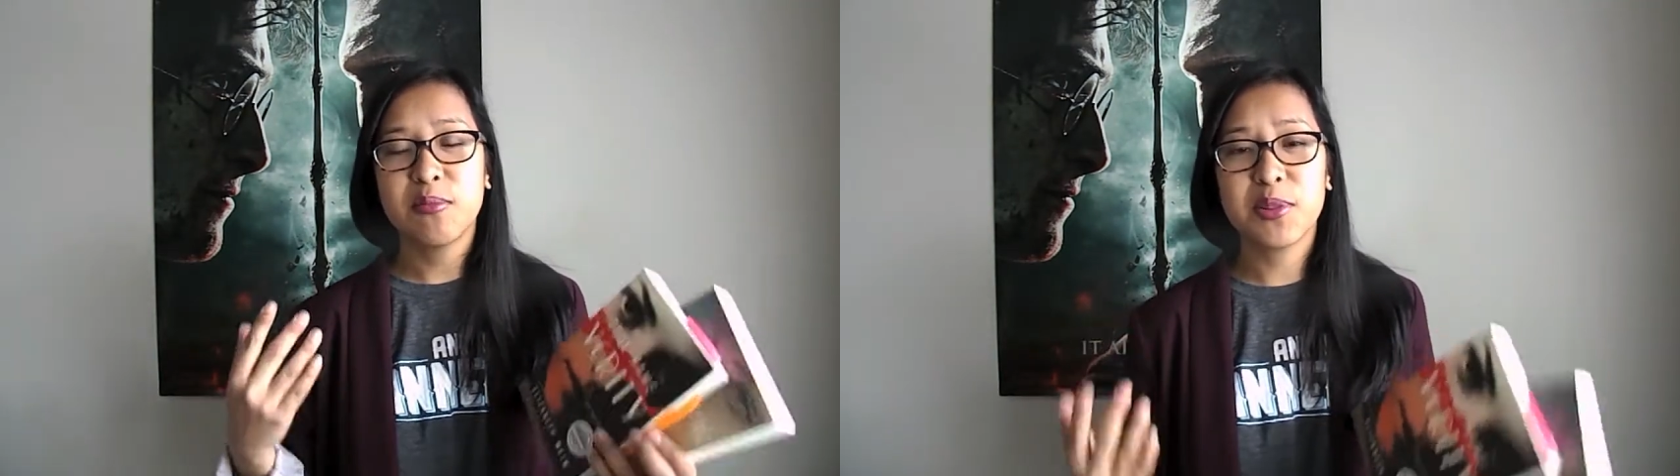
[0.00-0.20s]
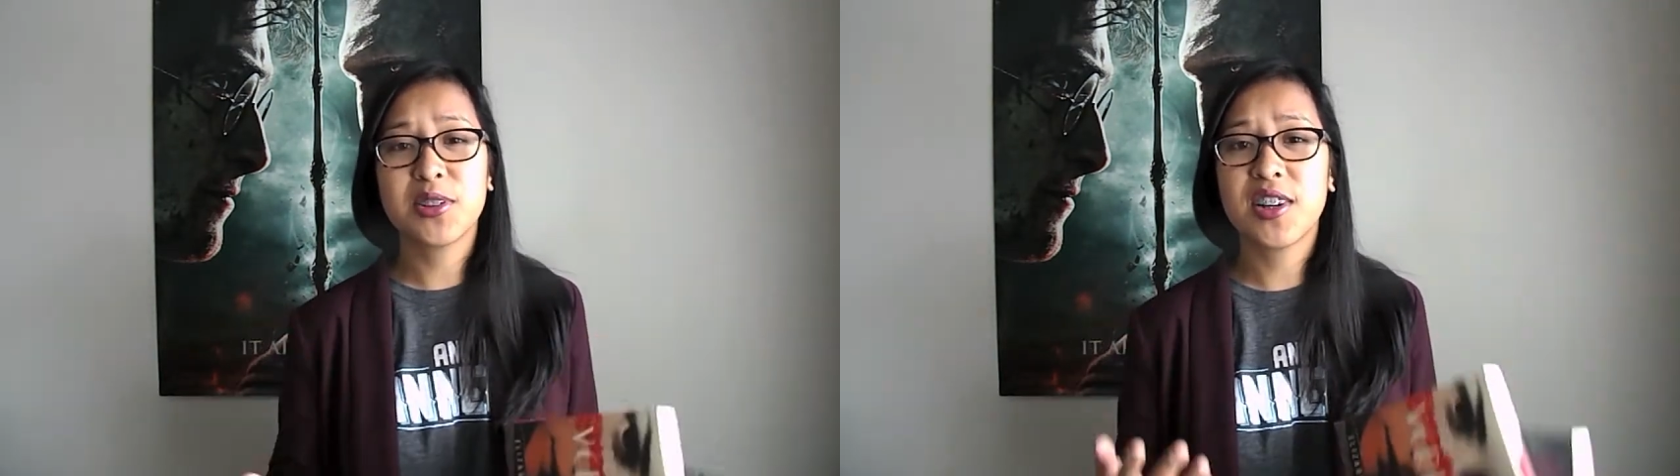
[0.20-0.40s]

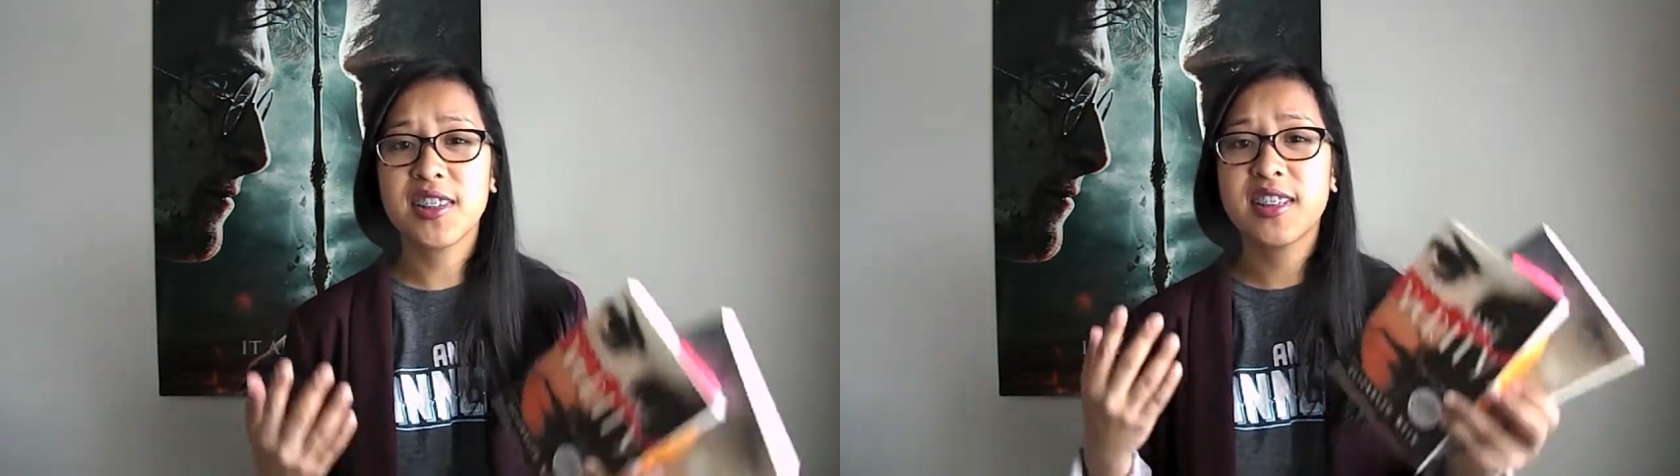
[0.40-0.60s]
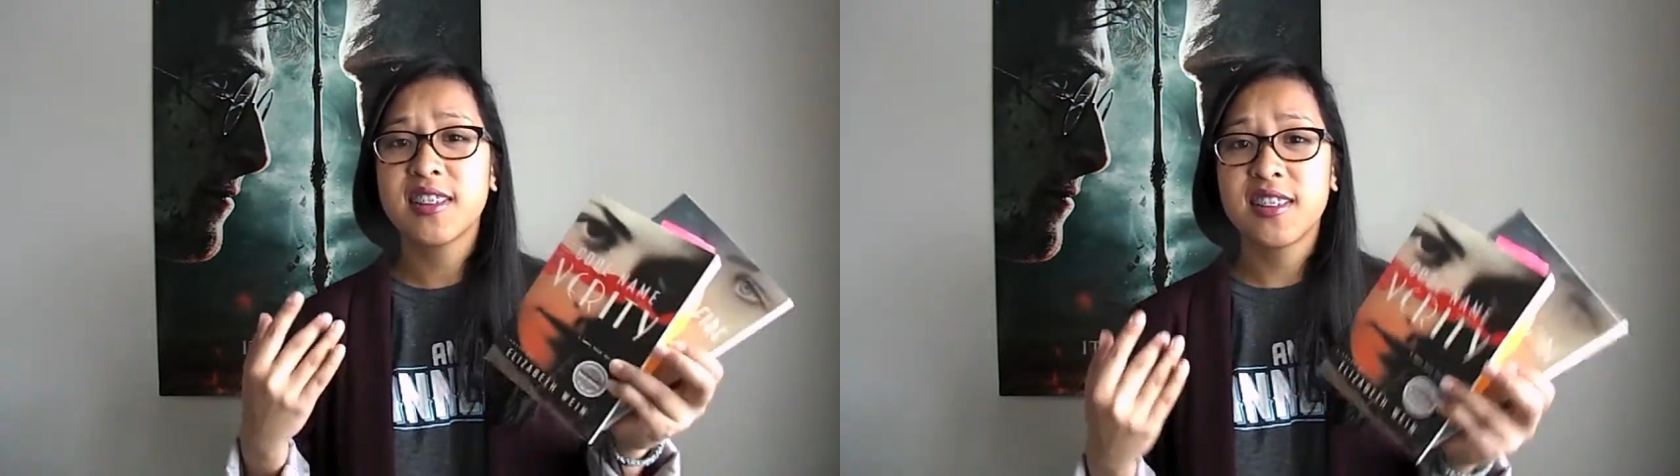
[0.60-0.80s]

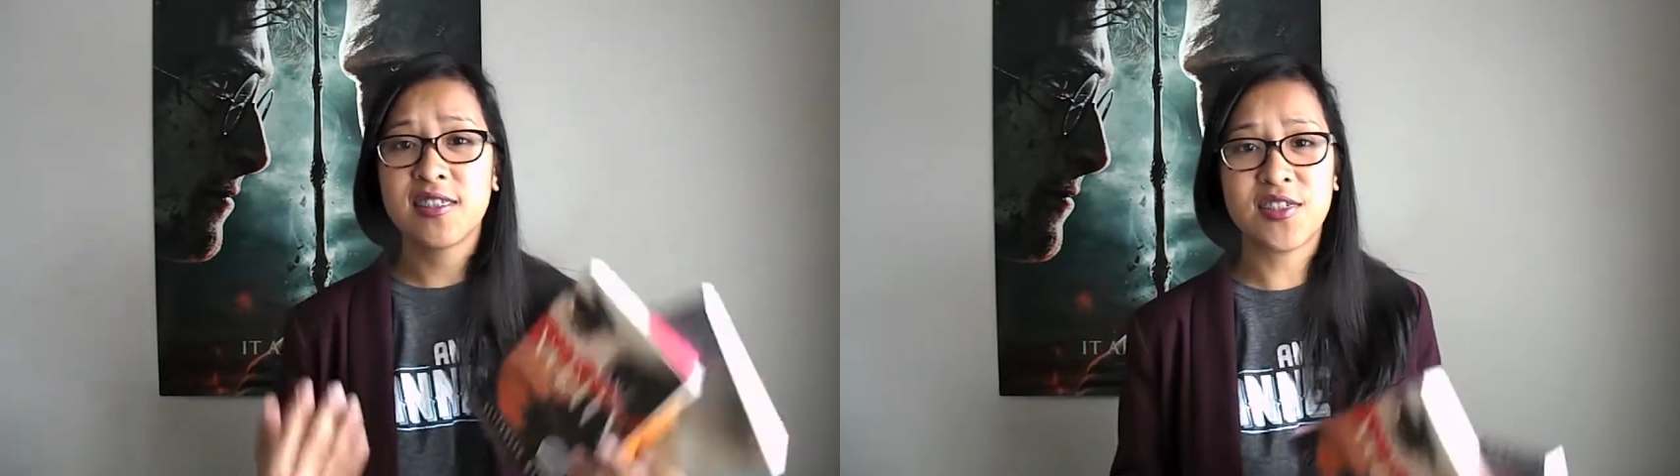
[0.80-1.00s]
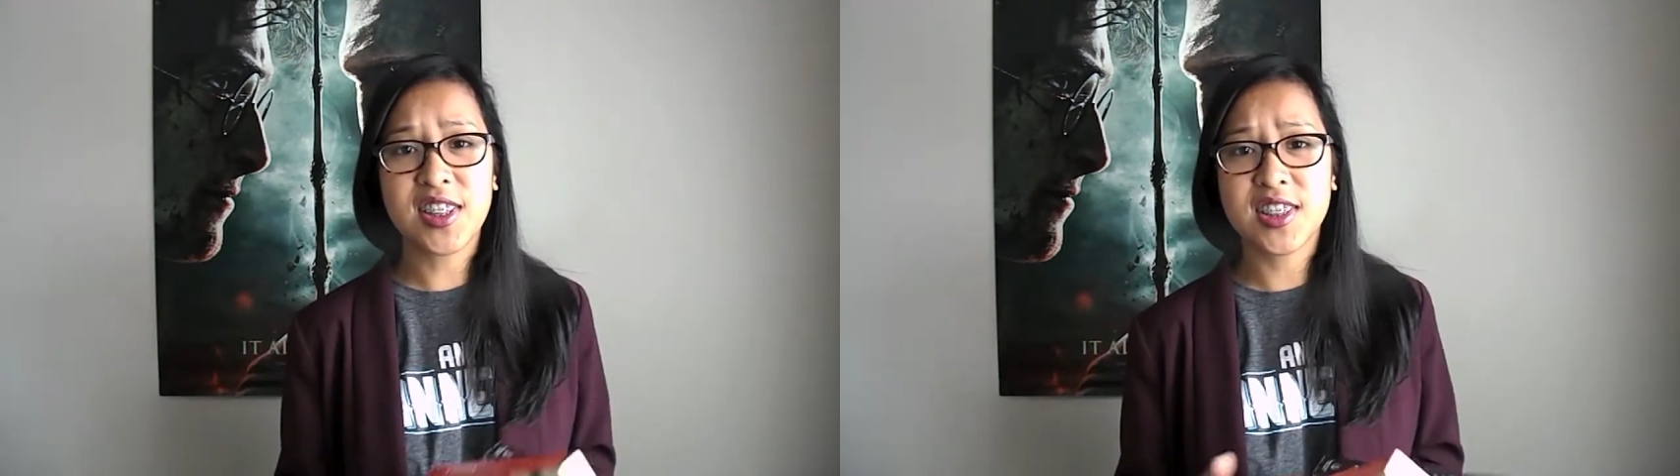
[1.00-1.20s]
platonic
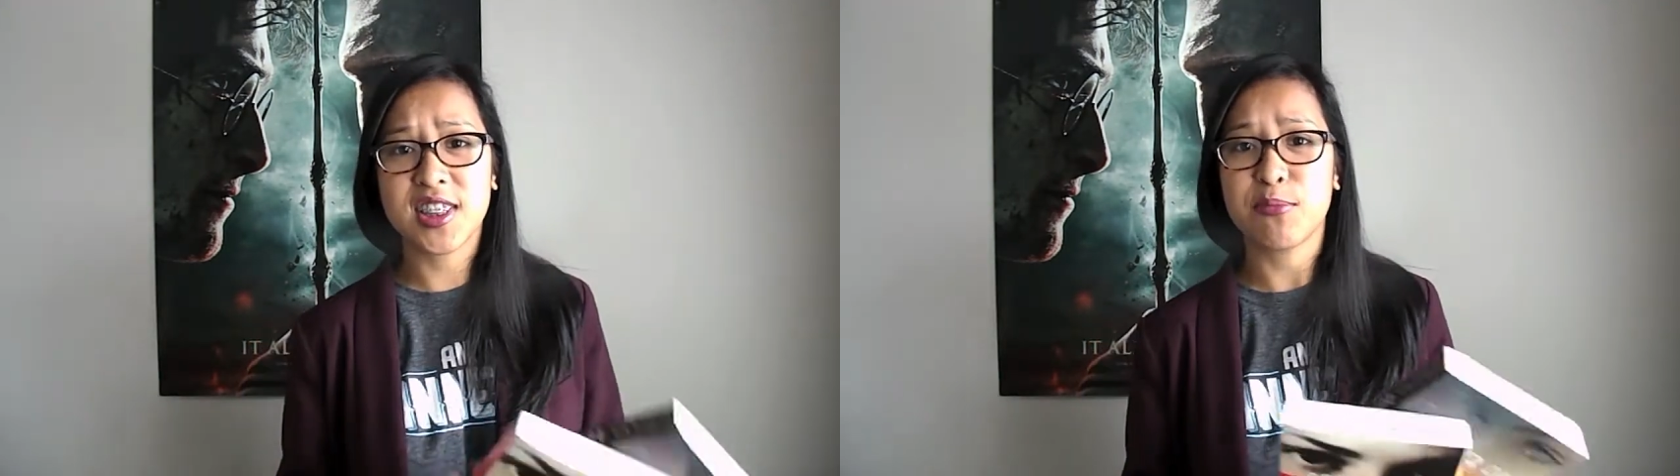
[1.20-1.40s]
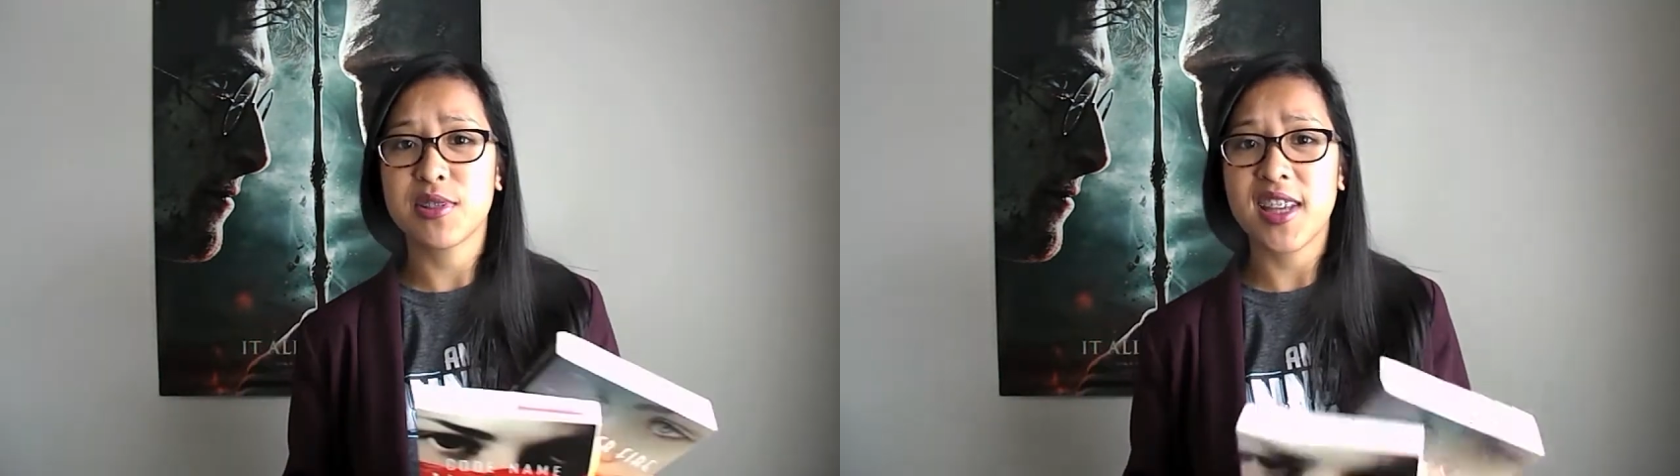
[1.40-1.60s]

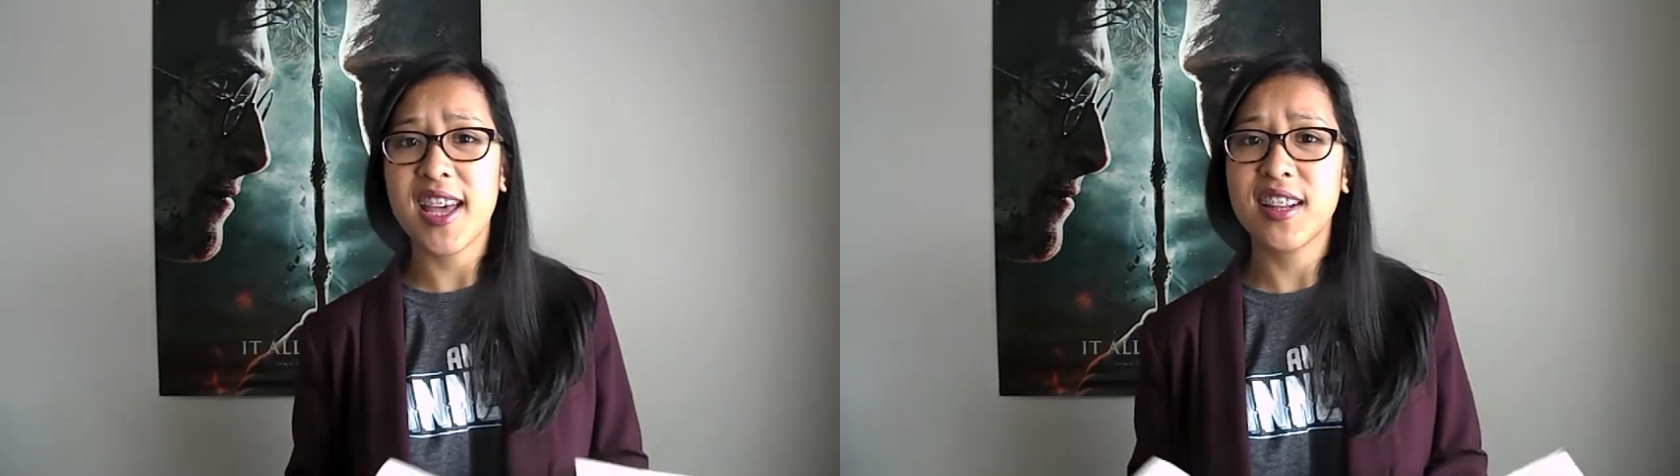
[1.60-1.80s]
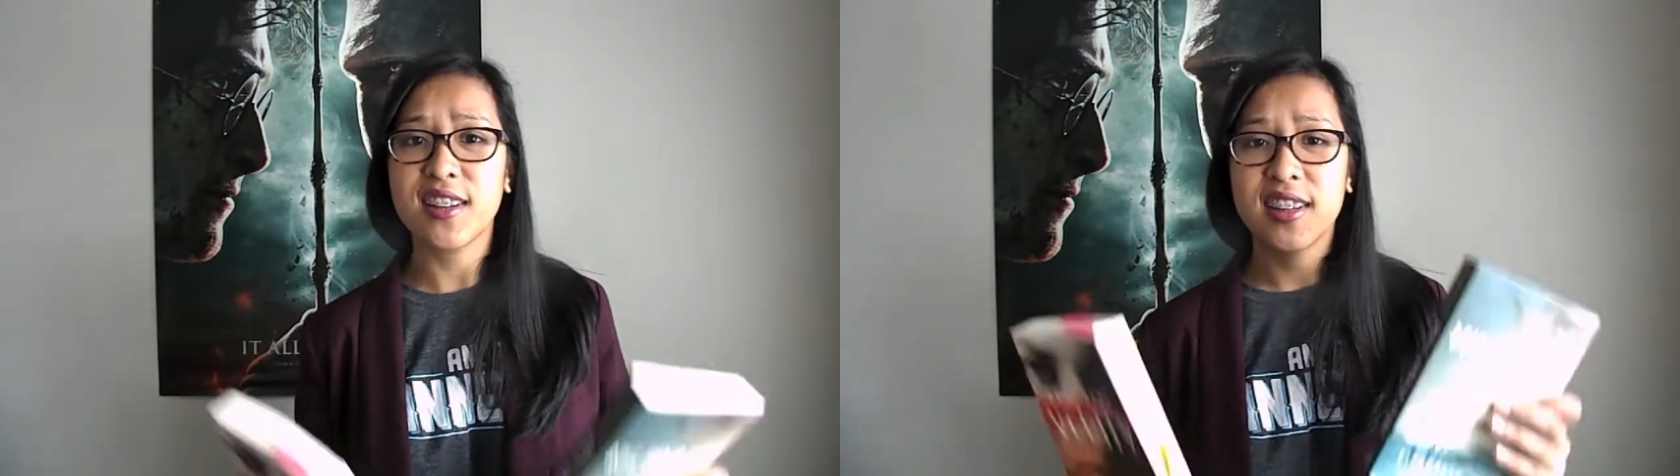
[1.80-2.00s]
friendships.
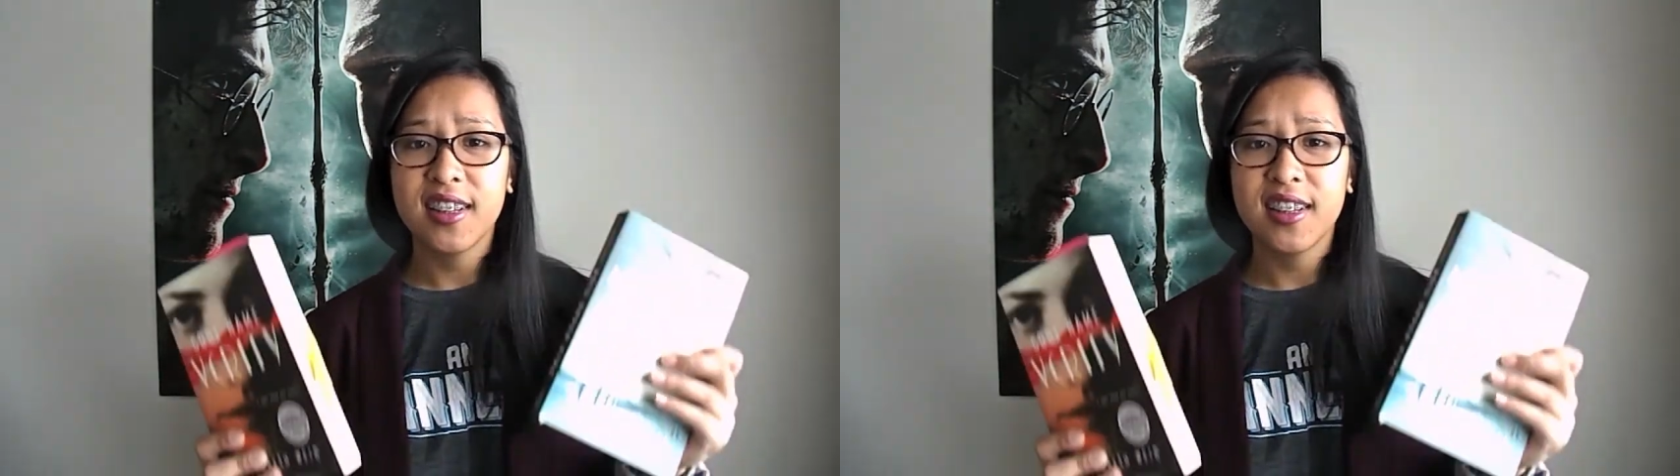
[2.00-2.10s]
And